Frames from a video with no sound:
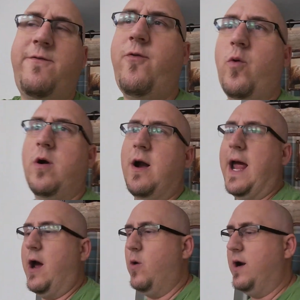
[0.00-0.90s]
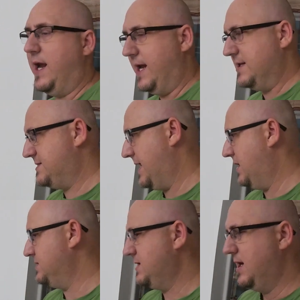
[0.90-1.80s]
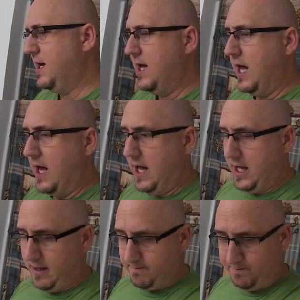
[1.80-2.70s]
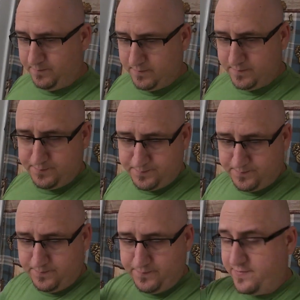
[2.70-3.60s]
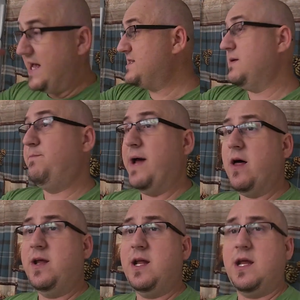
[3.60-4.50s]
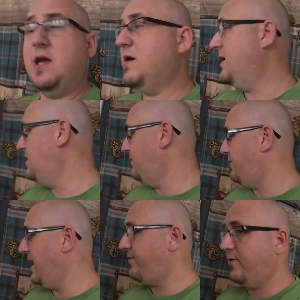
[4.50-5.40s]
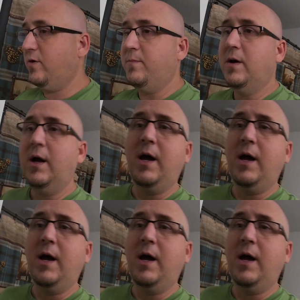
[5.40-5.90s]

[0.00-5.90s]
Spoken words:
for our hand towels. That's about it here in the bathroom.